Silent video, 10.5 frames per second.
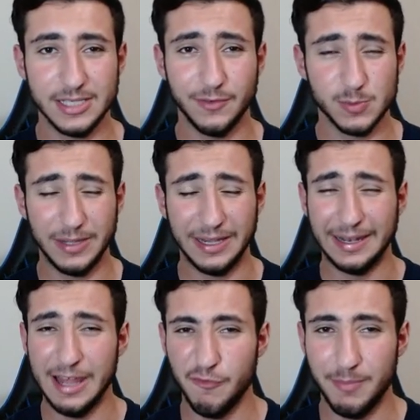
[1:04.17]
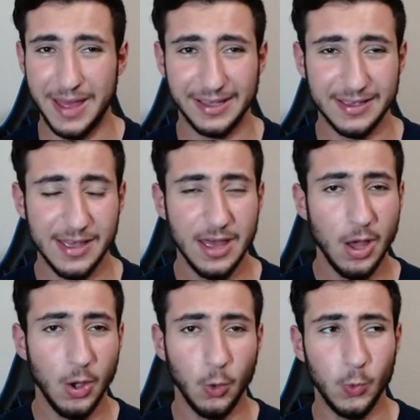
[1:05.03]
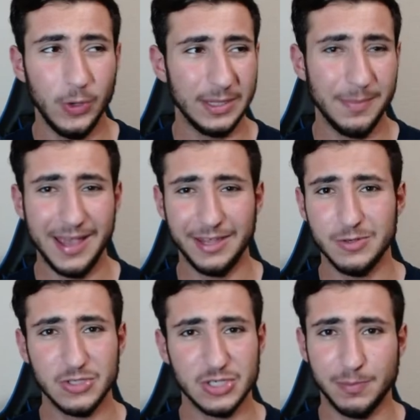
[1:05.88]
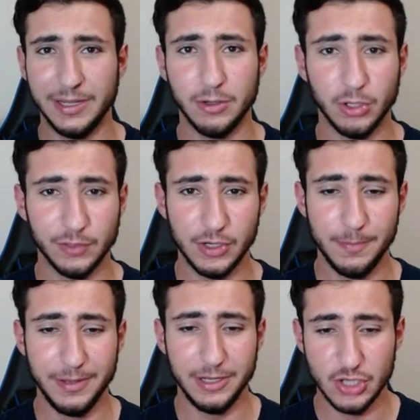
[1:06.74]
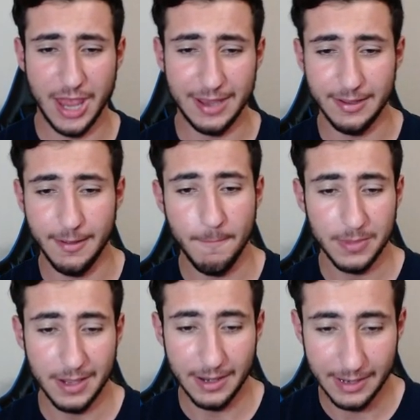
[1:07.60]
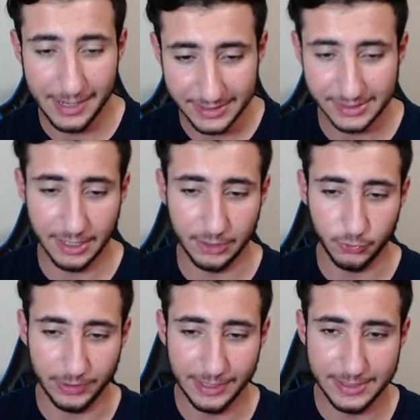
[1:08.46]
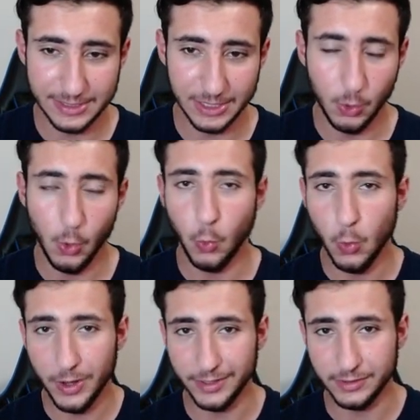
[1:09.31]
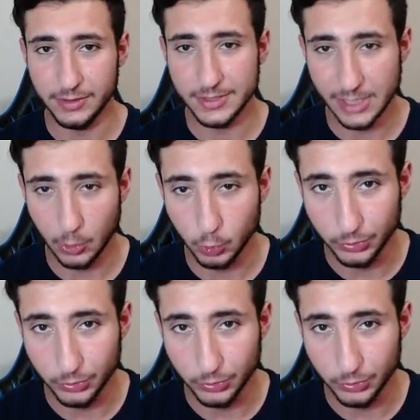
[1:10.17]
He was playing left back, wing back. He was just playing all over the pitch. And let's get into it. Let's see what Saul